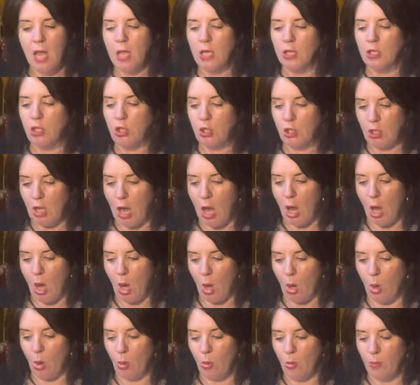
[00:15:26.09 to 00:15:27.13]

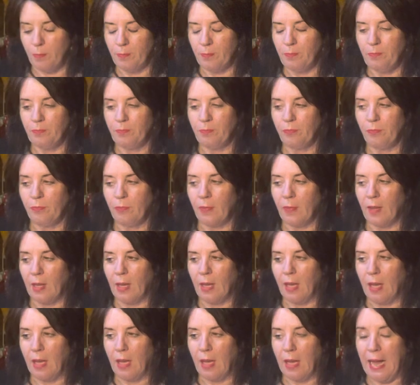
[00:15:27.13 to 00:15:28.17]
So
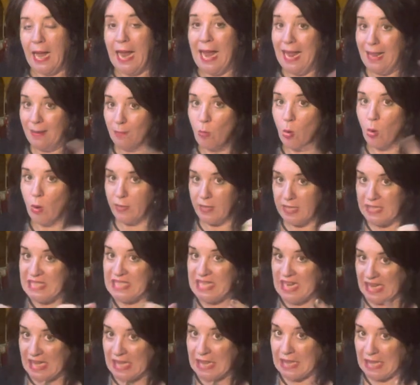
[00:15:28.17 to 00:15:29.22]
I had more of the
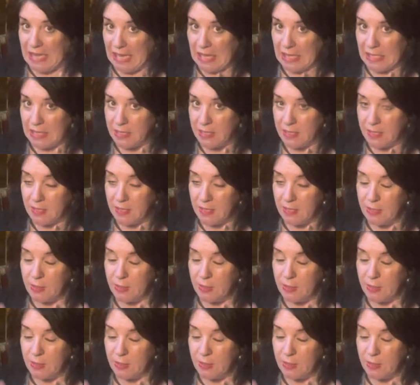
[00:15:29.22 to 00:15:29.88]
sticky things.